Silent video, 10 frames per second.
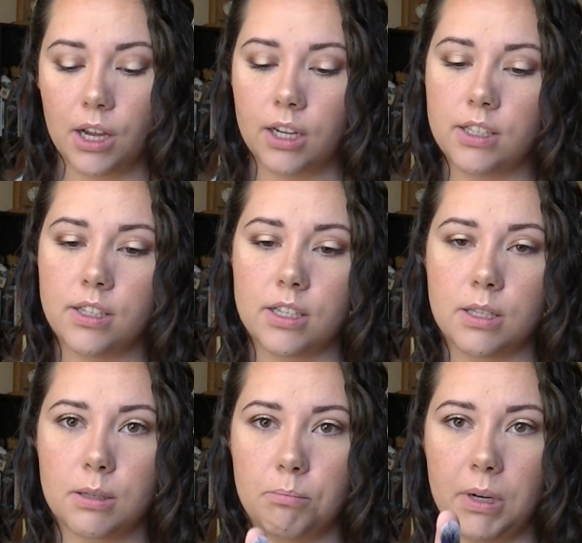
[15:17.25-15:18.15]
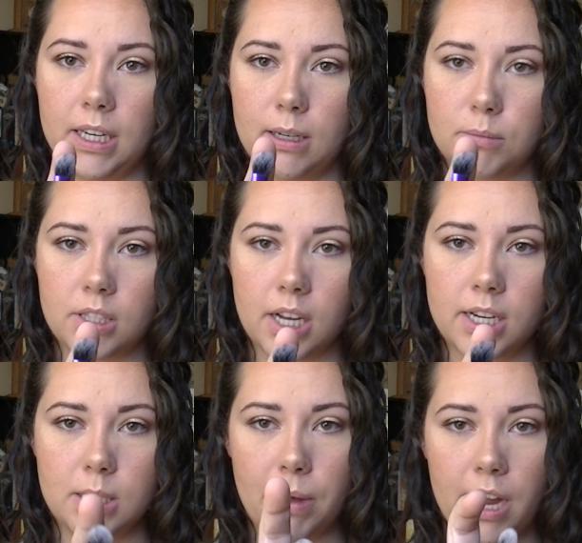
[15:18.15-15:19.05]
is this
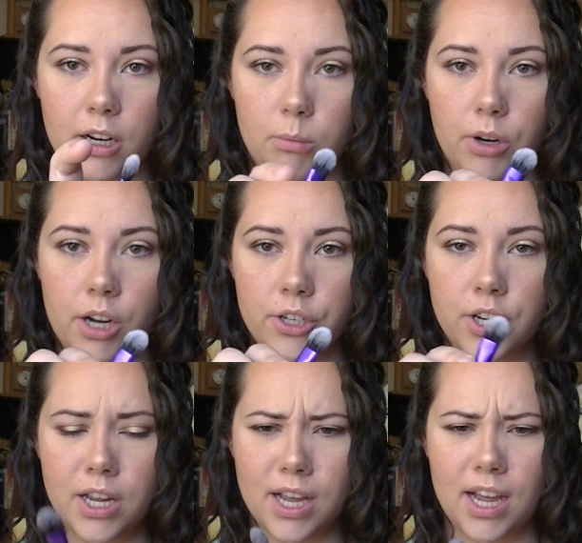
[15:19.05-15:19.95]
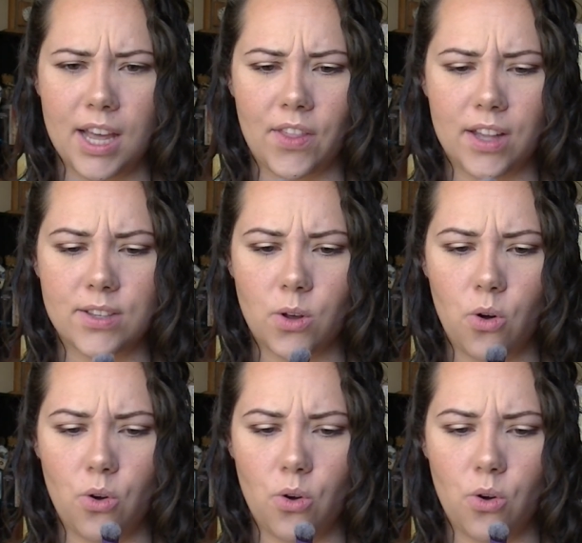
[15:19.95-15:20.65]
medium-sized packer brush, and that's